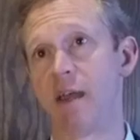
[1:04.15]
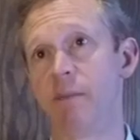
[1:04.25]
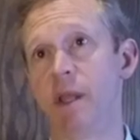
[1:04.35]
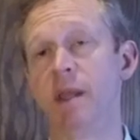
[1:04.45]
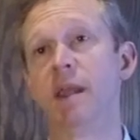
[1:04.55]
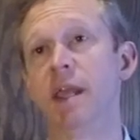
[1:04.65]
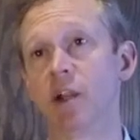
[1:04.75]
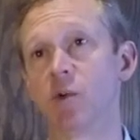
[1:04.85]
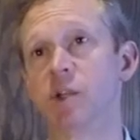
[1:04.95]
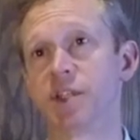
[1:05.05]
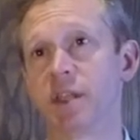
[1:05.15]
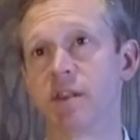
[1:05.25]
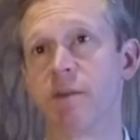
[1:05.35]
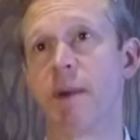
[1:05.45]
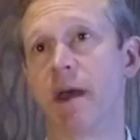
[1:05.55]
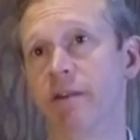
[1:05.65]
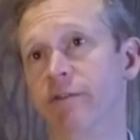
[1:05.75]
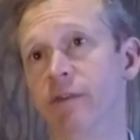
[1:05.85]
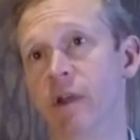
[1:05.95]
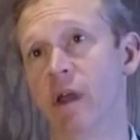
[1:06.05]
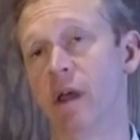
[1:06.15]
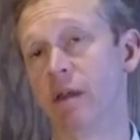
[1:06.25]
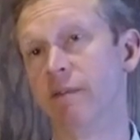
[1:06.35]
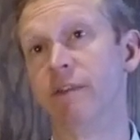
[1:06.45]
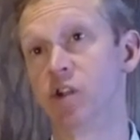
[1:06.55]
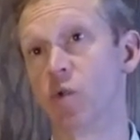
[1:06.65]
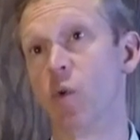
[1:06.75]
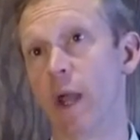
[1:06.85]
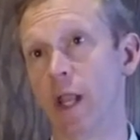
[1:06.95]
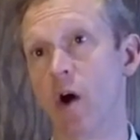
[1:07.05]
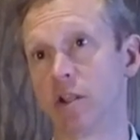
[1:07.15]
time, increasing the amount of eventual weight